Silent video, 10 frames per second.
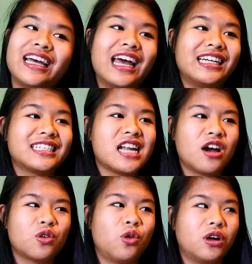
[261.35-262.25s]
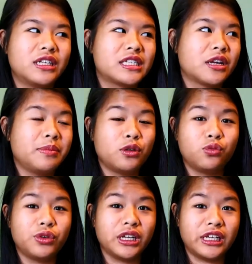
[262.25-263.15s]
and it's not cool, it's going to be
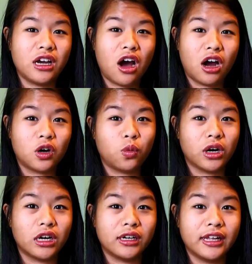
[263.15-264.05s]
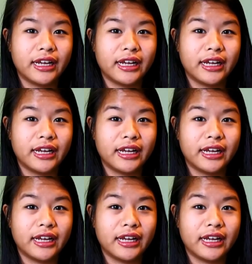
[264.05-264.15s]
really awkward.